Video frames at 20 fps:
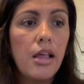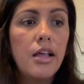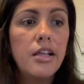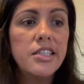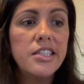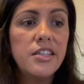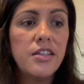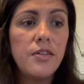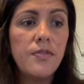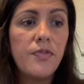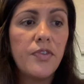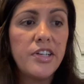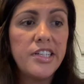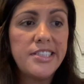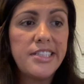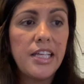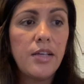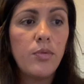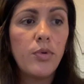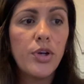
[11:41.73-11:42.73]
So the first
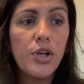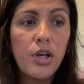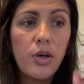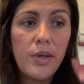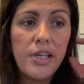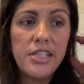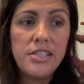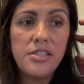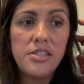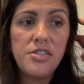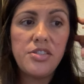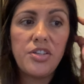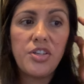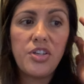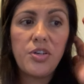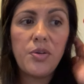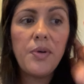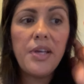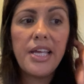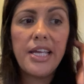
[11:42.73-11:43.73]
thing we're going to
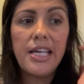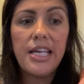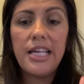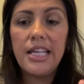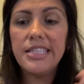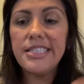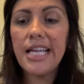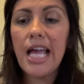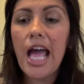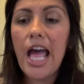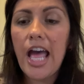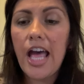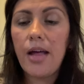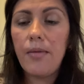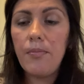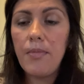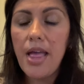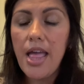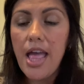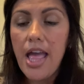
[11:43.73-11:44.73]
do is
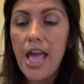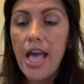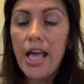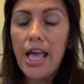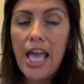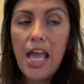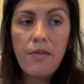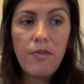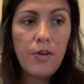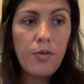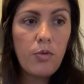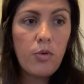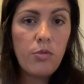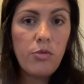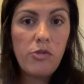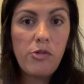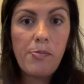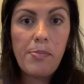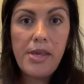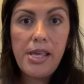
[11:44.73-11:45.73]
everyone
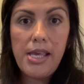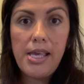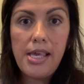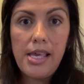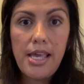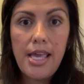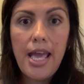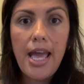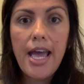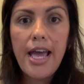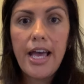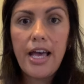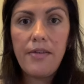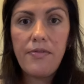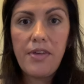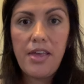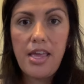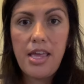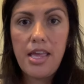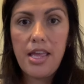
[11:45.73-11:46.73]
will be
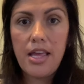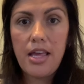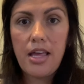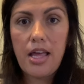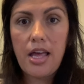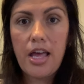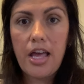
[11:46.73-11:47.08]
getting